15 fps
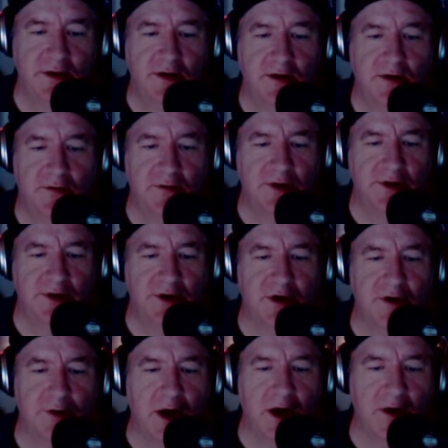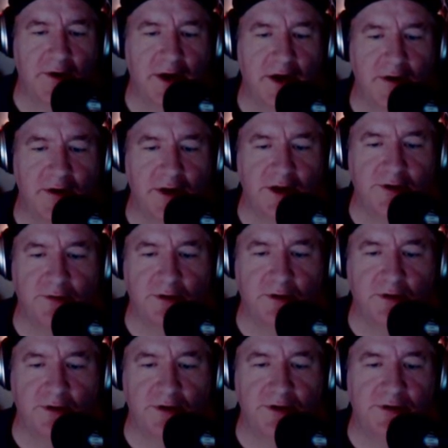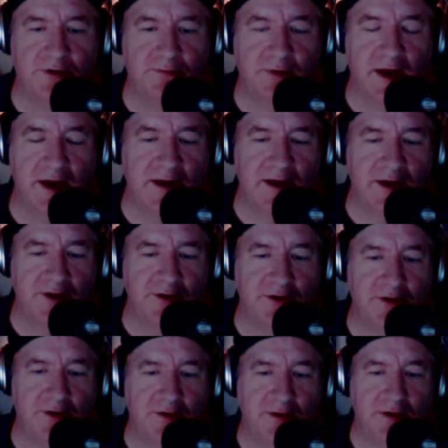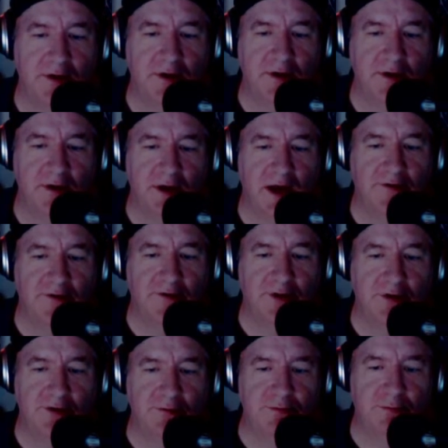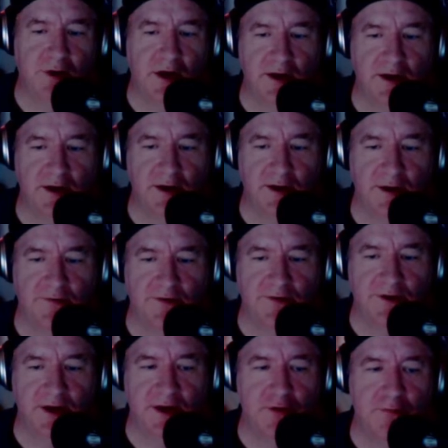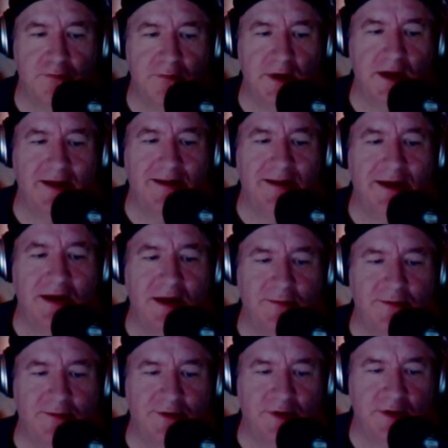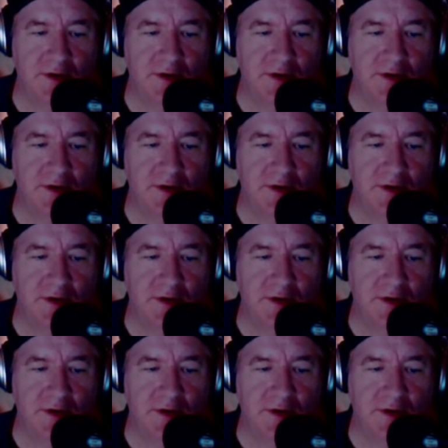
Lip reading: really dark brown hair that's pulled back into kind of a loose bun, and I've seen her many times.